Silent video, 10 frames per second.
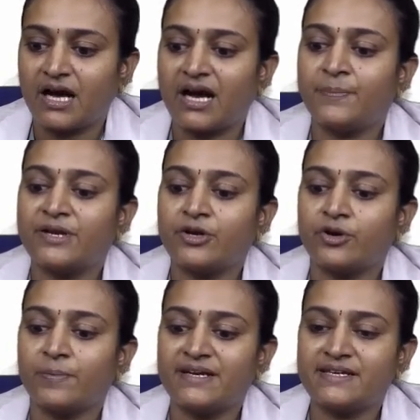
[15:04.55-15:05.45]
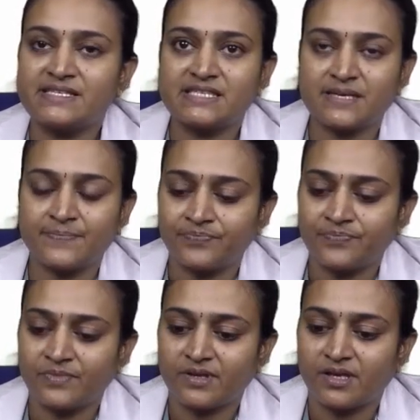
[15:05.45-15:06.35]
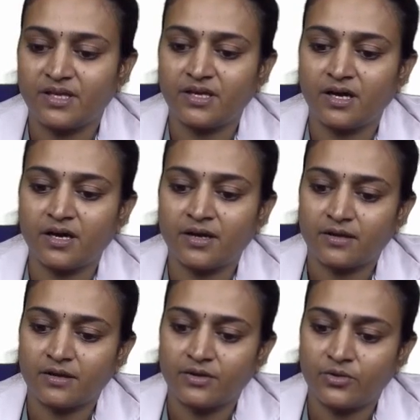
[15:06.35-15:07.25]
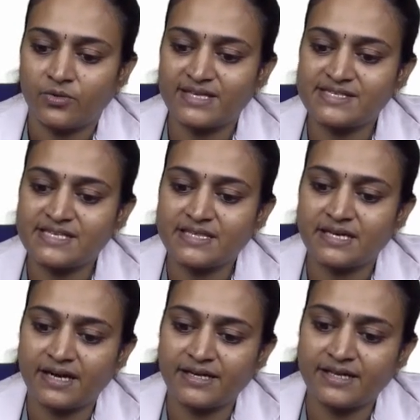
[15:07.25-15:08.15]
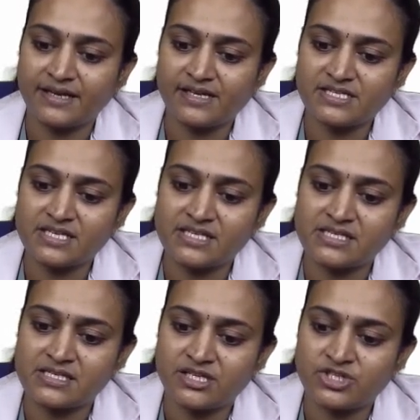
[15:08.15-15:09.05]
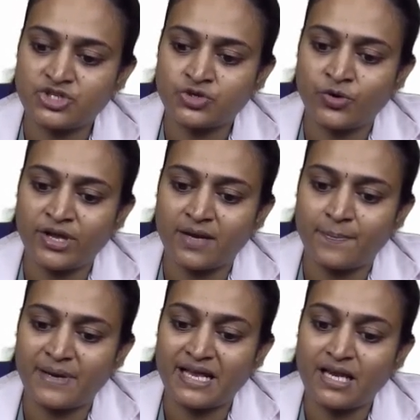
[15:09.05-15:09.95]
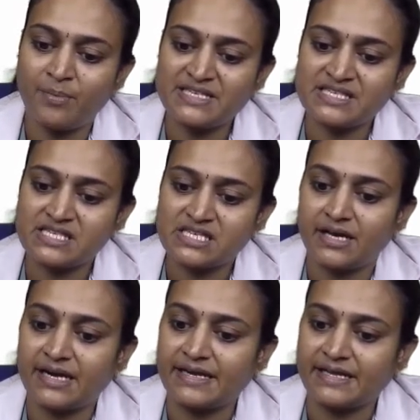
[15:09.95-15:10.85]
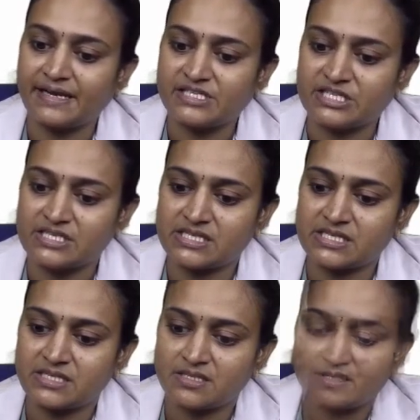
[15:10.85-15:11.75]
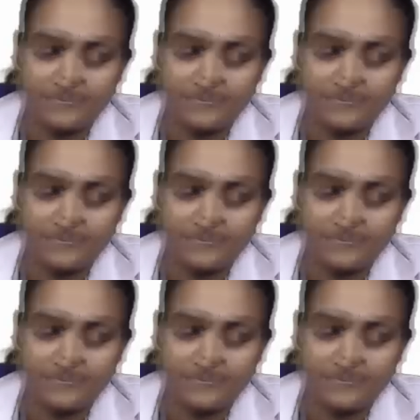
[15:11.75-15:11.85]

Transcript: Hyperchromatism, here you can see the retiridges that showing a bulbous retiridges.